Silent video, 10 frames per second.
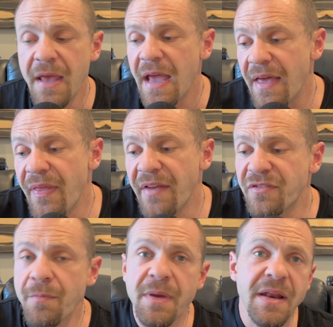And that's
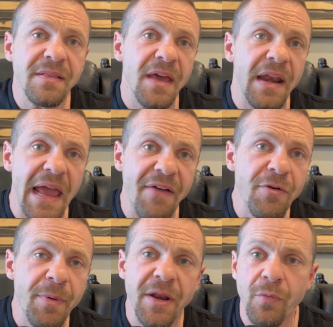the minute that
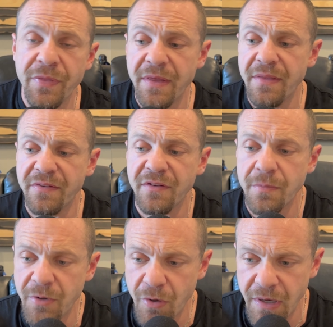everybody within this
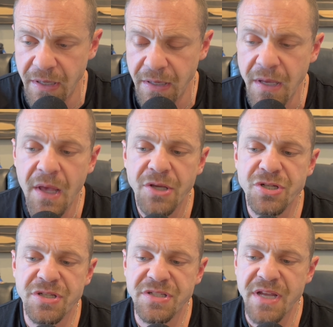community
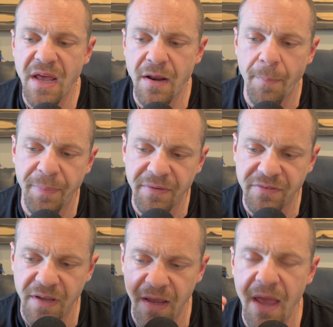should stand up and
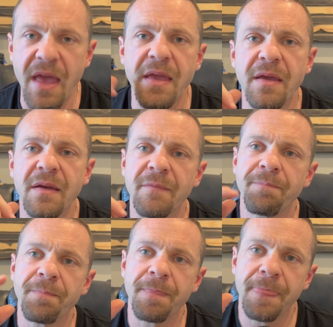say, hey,
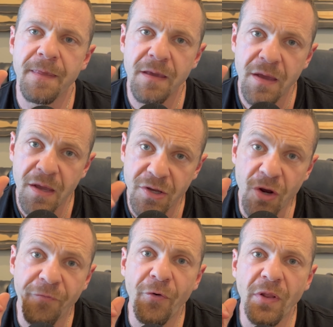you're
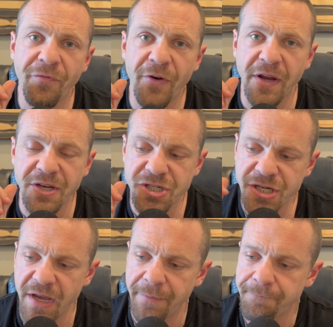full of fucking shit.